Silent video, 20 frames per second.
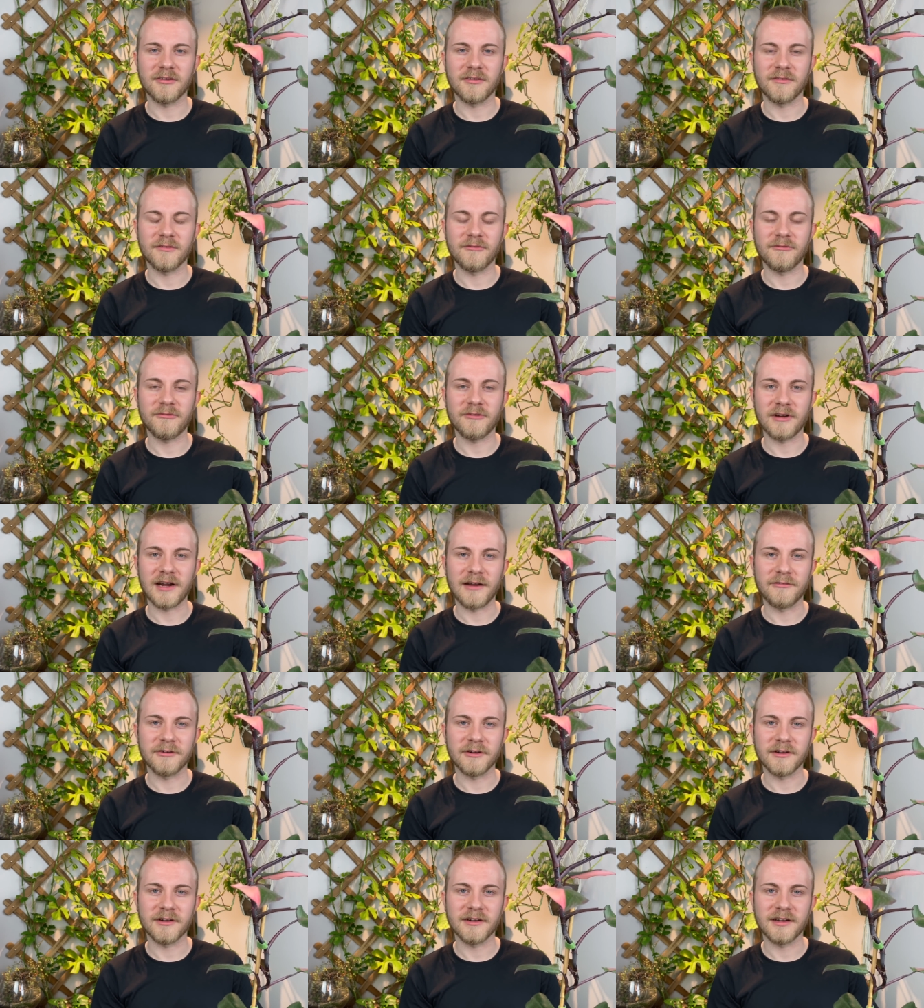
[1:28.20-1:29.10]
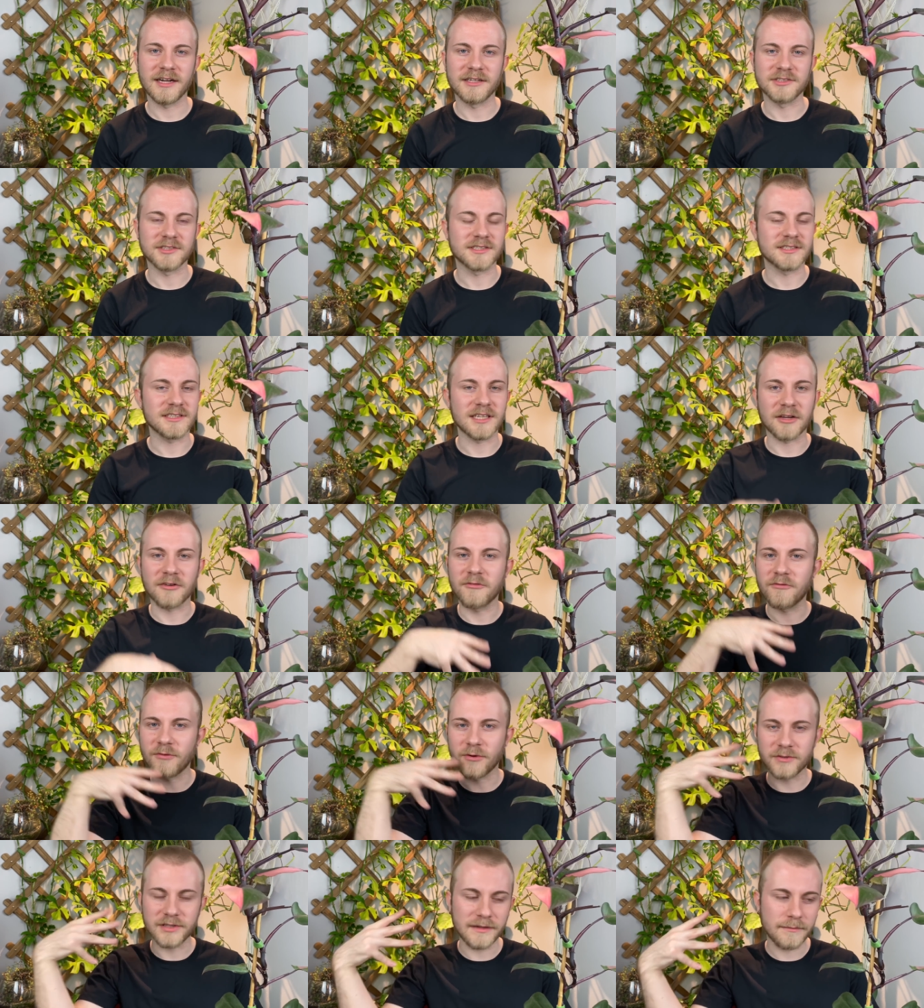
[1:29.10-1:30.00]
forever and just like
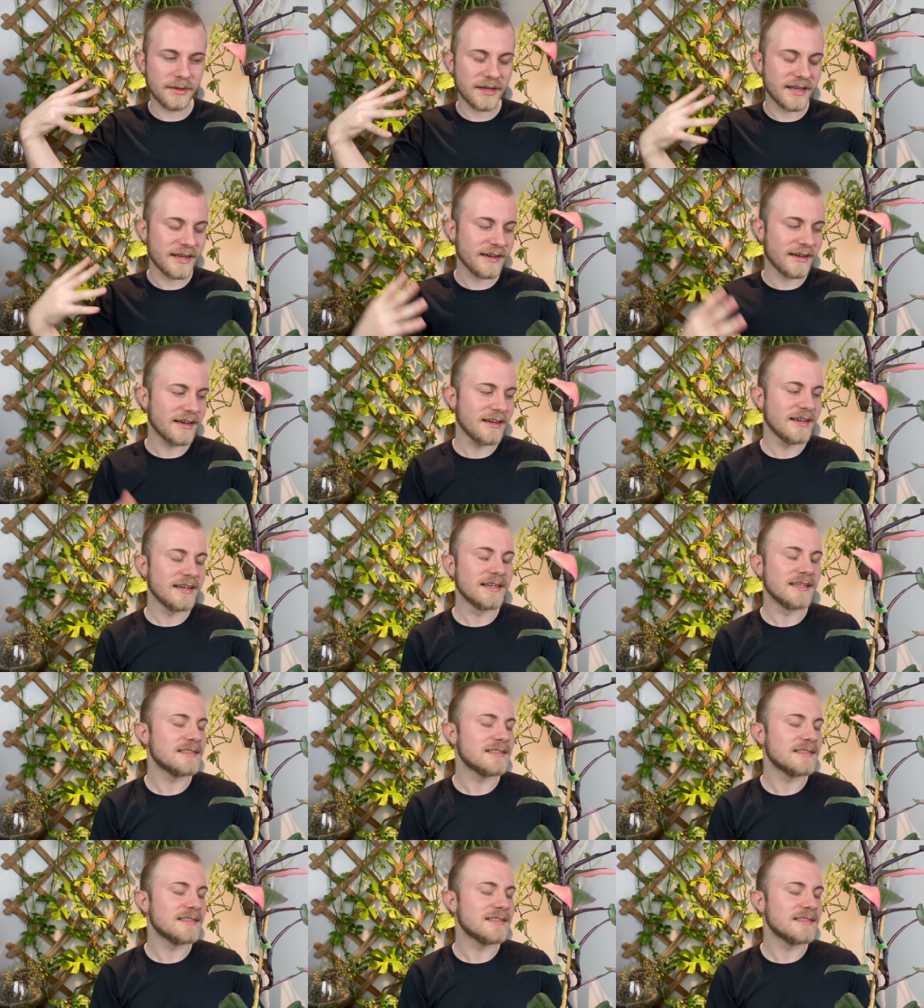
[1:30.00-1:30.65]
fully pink.